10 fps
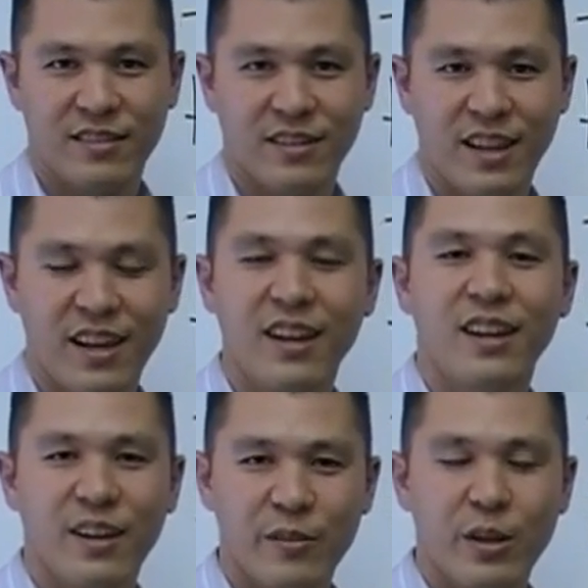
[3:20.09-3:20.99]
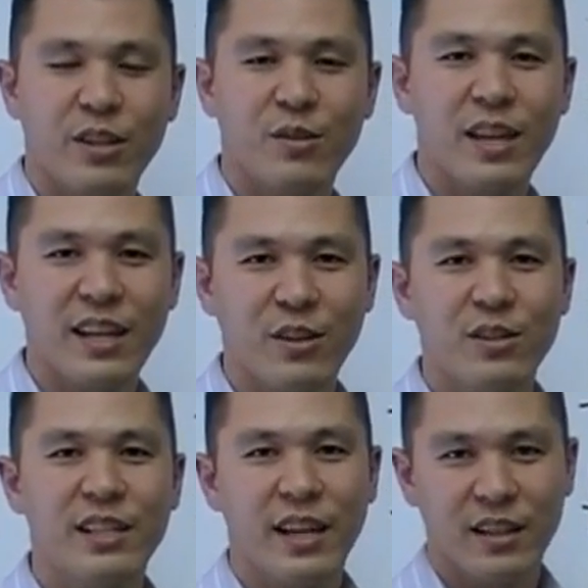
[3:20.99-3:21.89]
Okay? If you can do that, you'll
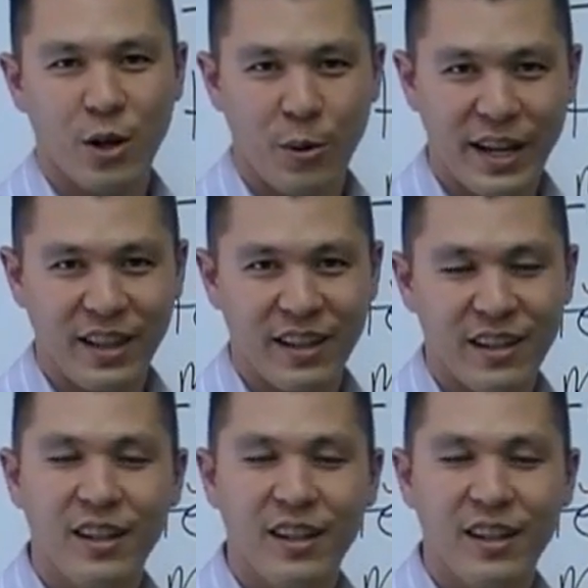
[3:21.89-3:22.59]
say it correctly.